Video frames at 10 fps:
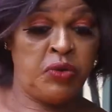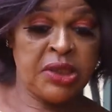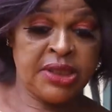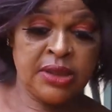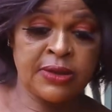
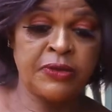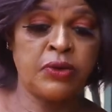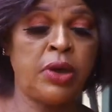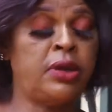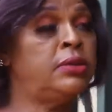If you insist
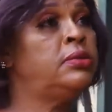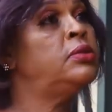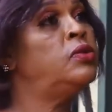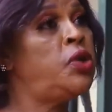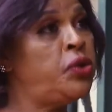on going,
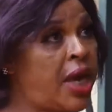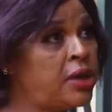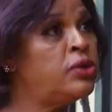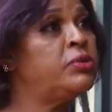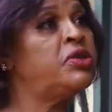when you
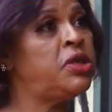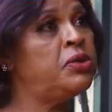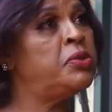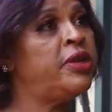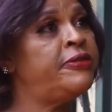get home,
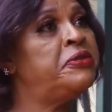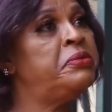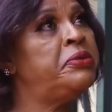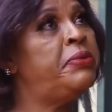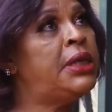greet your mother
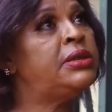for me,